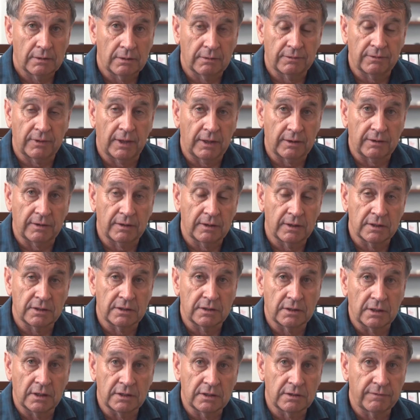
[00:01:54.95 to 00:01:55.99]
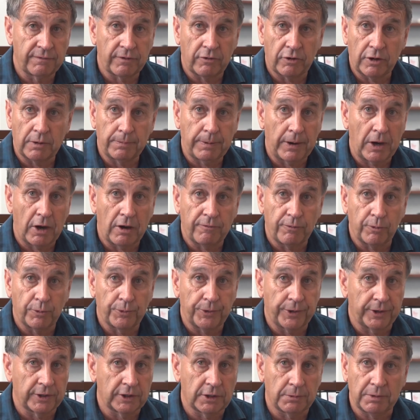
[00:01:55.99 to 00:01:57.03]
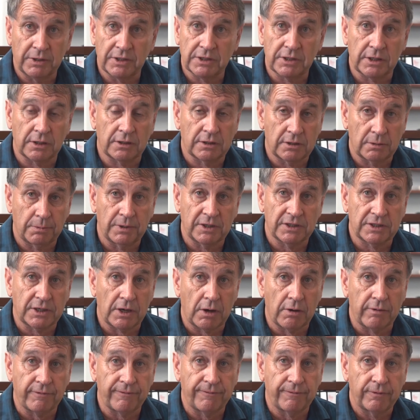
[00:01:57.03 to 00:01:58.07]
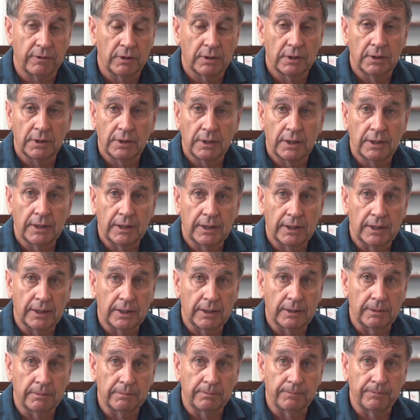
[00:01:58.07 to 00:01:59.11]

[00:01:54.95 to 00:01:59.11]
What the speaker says: that is a very powerful thing to be self, to